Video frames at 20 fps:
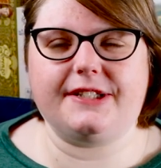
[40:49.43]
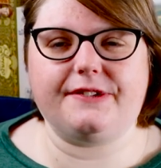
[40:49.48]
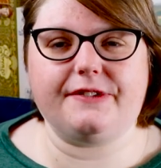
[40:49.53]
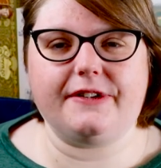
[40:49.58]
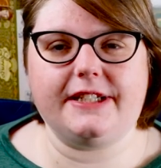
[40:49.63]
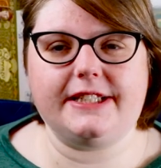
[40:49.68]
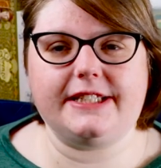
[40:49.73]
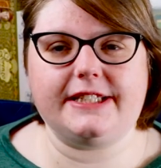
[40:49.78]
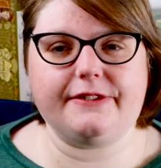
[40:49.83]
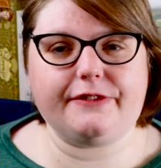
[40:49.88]
It's
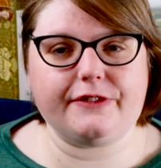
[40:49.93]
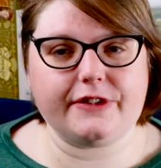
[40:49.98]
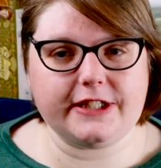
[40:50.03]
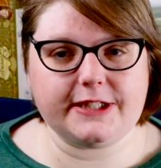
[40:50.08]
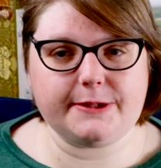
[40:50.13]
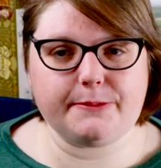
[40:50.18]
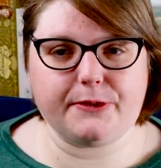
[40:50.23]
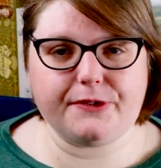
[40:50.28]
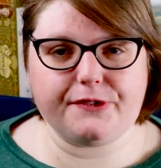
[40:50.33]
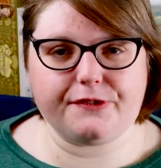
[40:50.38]
very different,
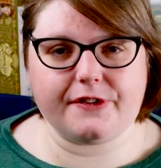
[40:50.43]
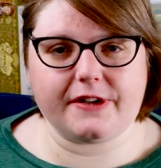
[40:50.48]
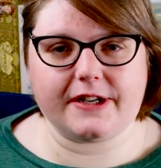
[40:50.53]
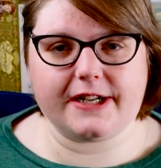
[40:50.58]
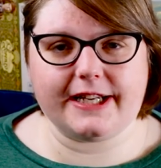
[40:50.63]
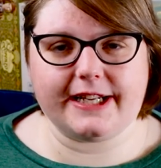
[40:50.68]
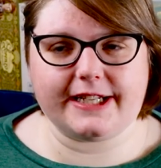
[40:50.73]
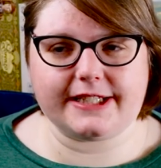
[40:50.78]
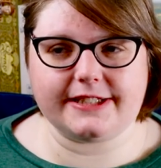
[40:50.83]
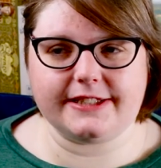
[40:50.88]
I suppose, for
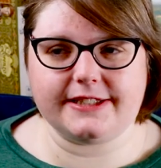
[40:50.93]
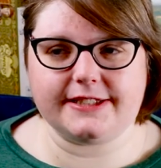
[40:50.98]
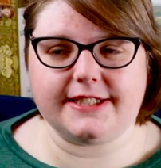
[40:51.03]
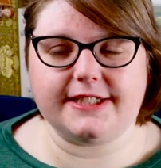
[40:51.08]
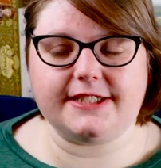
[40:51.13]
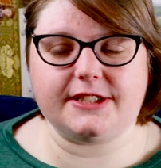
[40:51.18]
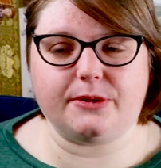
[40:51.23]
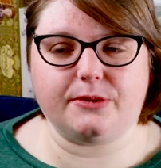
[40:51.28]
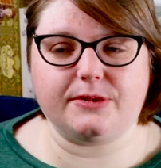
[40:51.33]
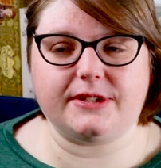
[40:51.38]
a collection because
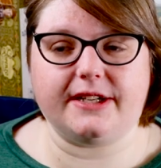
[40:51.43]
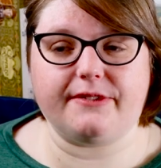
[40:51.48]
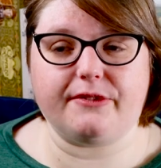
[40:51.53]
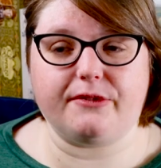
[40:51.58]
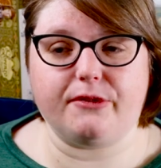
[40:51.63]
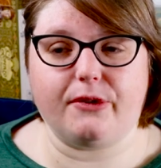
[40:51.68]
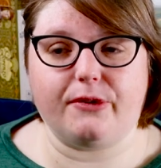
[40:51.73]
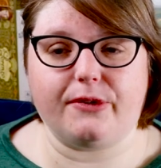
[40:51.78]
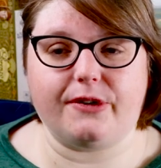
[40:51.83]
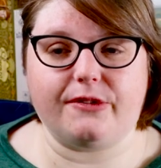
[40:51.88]
I don't have
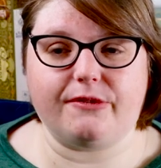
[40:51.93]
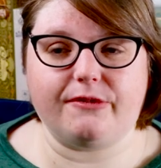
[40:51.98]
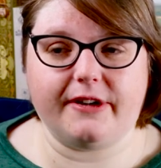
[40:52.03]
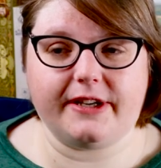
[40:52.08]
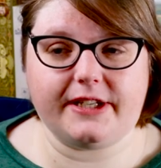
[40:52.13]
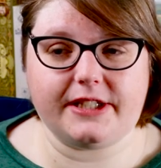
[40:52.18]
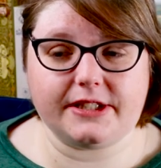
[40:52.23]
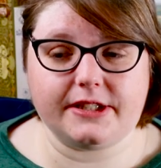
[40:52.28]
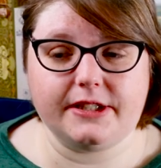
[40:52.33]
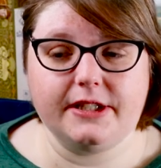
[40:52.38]
a roll and
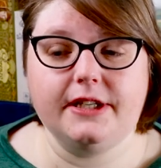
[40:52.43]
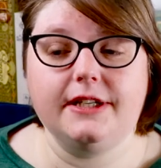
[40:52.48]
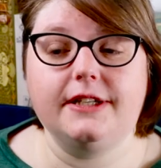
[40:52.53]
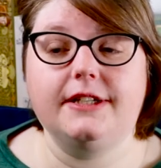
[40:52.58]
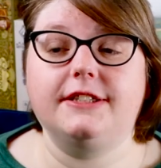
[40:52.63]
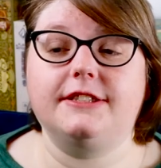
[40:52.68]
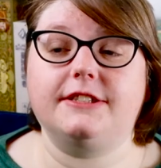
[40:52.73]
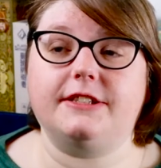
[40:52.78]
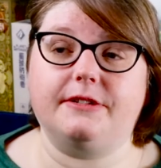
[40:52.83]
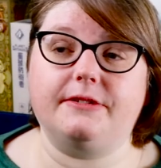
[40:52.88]
write,
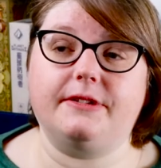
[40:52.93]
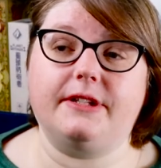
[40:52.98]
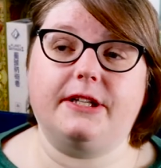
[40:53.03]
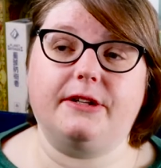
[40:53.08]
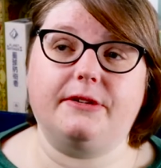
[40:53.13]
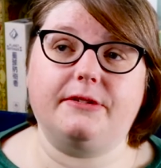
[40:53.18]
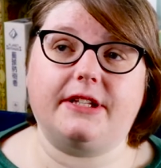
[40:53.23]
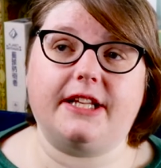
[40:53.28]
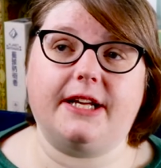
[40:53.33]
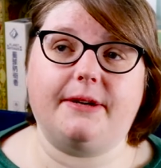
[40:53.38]
so you
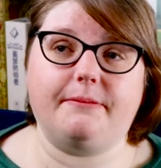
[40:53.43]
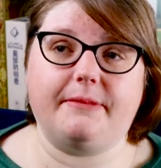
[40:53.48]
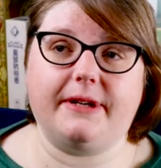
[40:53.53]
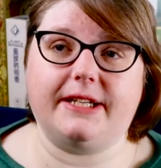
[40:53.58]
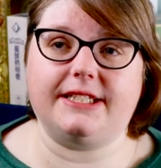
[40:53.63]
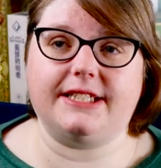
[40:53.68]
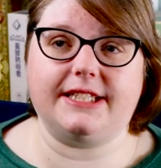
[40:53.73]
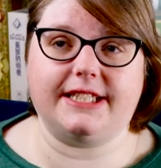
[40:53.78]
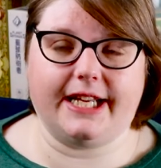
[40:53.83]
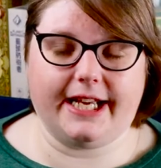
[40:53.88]
know that
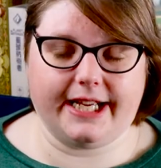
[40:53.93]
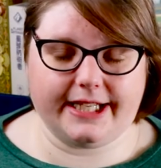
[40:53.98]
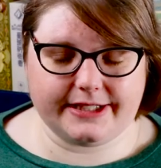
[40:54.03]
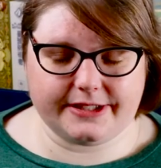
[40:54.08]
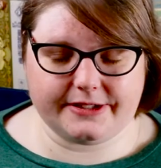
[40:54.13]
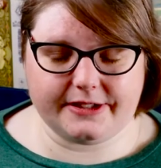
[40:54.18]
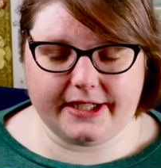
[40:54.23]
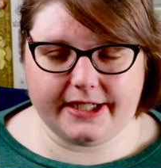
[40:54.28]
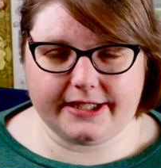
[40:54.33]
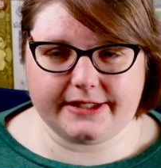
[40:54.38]
makes it
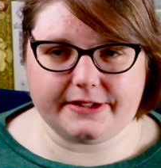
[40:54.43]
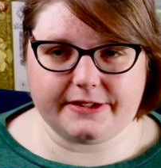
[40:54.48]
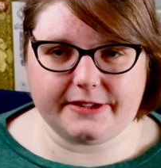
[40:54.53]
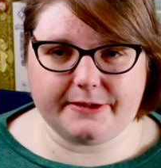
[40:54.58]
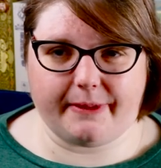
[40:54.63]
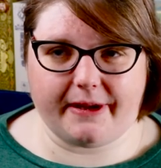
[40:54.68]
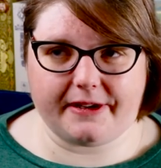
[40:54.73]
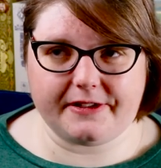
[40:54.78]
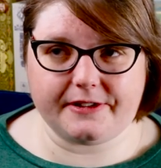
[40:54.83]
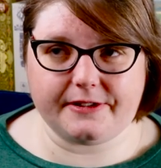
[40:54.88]
extra extra
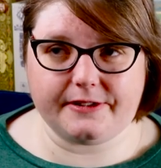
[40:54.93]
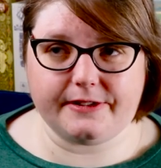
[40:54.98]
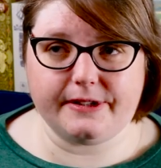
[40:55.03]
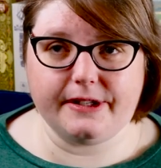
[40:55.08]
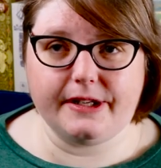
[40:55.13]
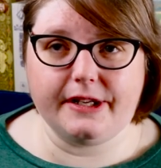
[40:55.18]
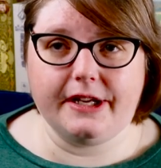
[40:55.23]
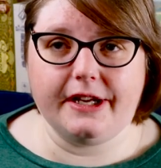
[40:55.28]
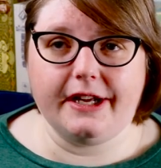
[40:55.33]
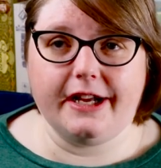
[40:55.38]
special.